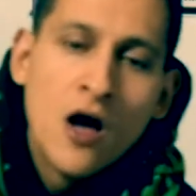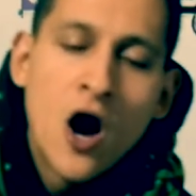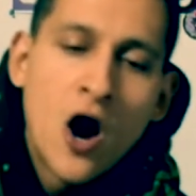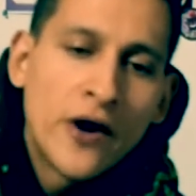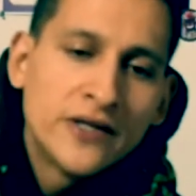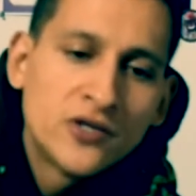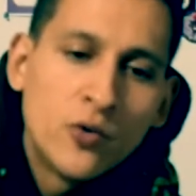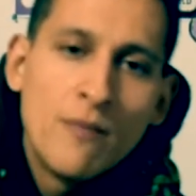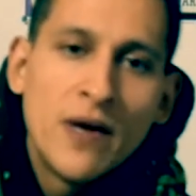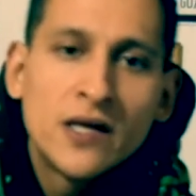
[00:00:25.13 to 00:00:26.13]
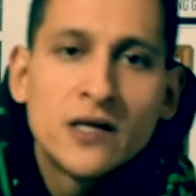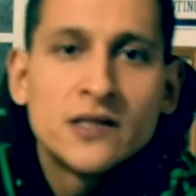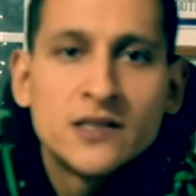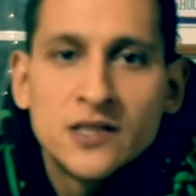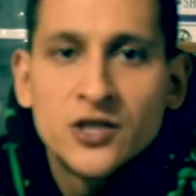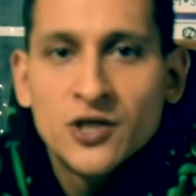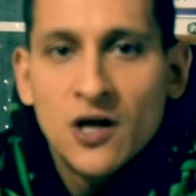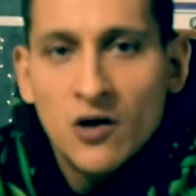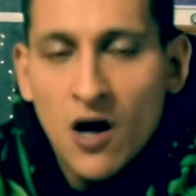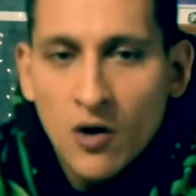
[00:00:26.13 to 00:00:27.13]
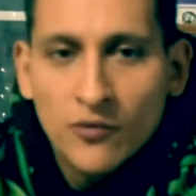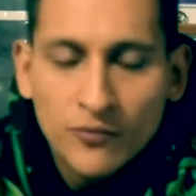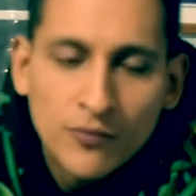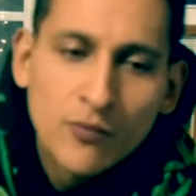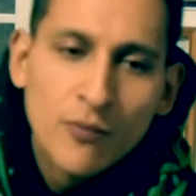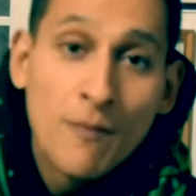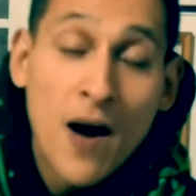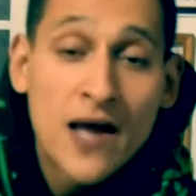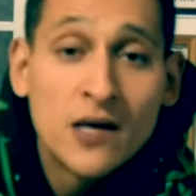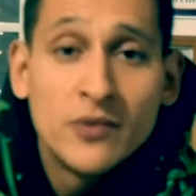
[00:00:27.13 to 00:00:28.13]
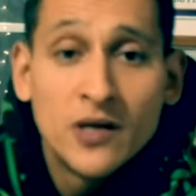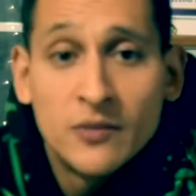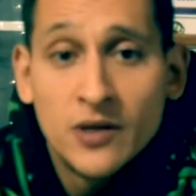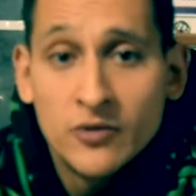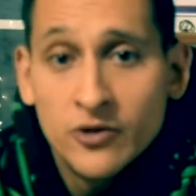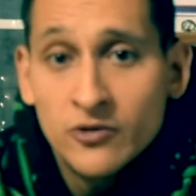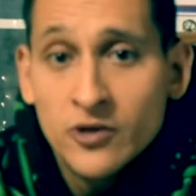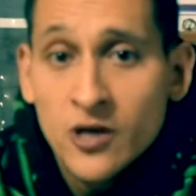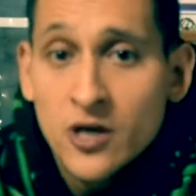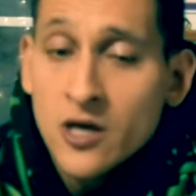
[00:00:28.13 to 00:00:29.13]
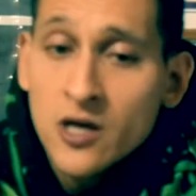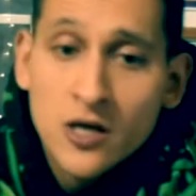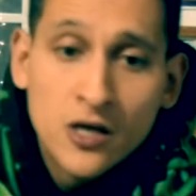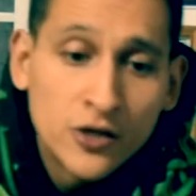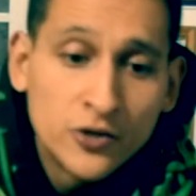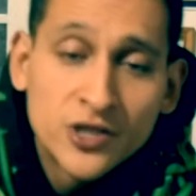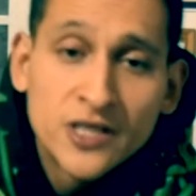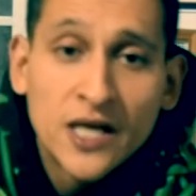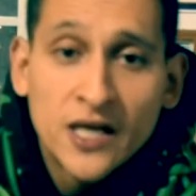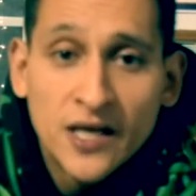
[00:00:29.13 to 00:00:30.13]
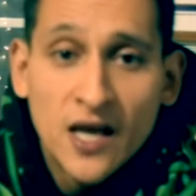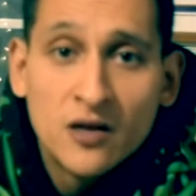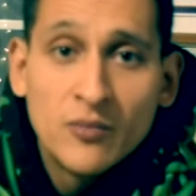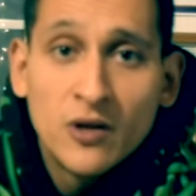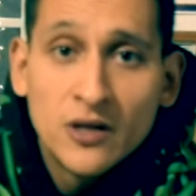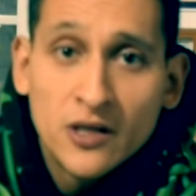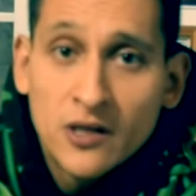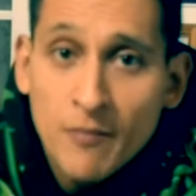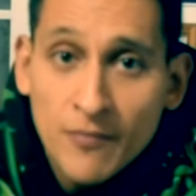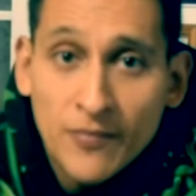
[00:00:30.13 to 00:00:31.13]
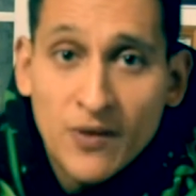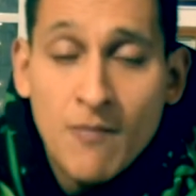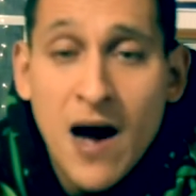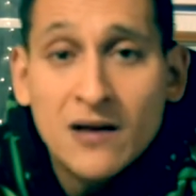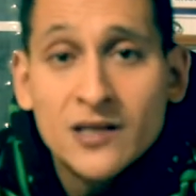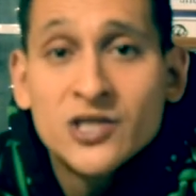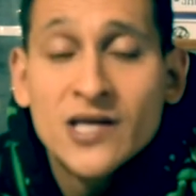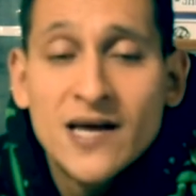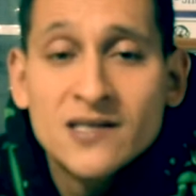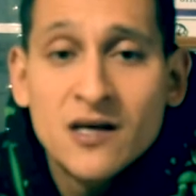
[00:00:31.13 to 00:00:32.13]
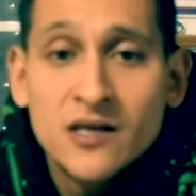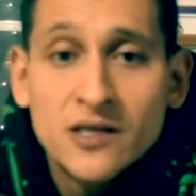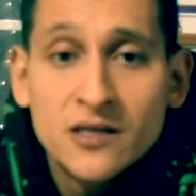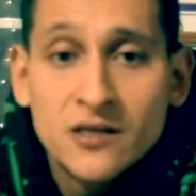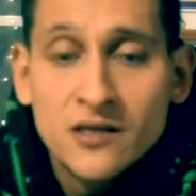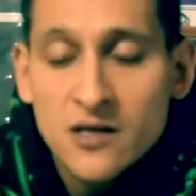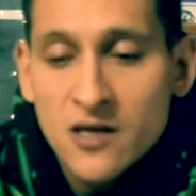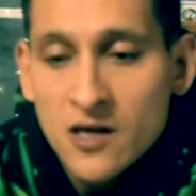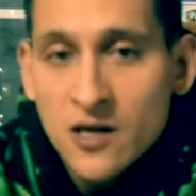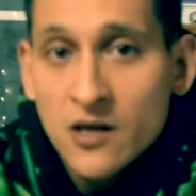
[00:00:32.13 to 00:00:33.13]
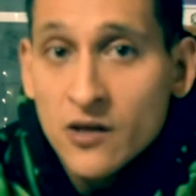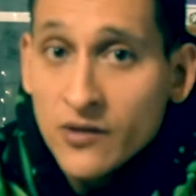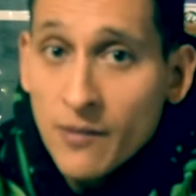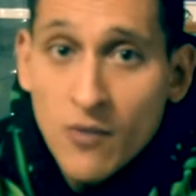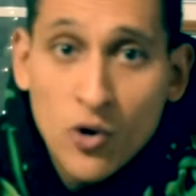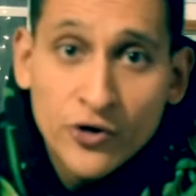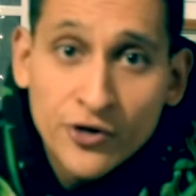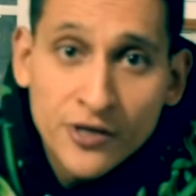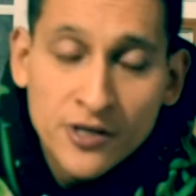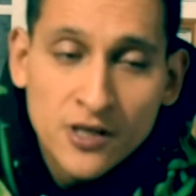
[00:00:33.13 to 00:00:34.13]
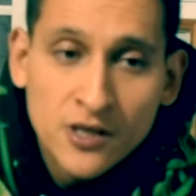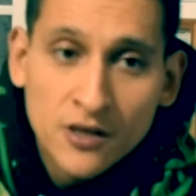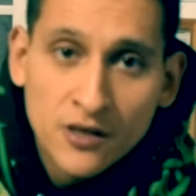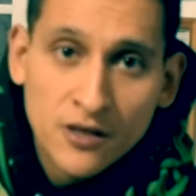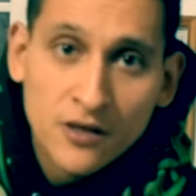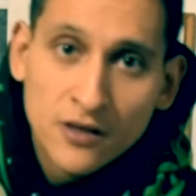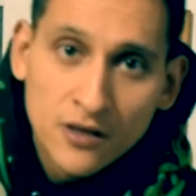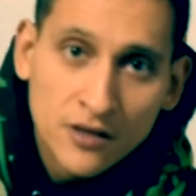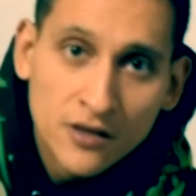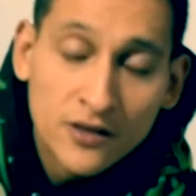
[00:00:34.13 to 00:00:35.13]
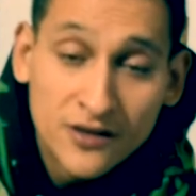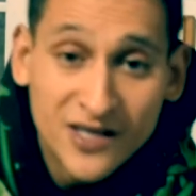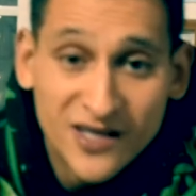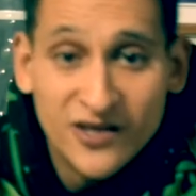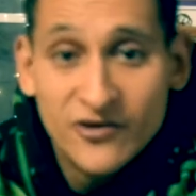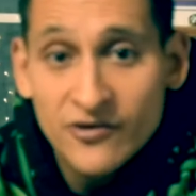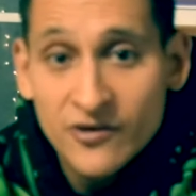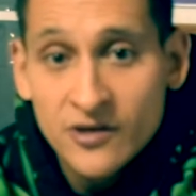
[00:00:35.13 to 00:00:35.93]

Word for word: Alright, so when making a decision on um, buying a B M W, you should take into accountability the, the mileage it has on it, the motor, the year,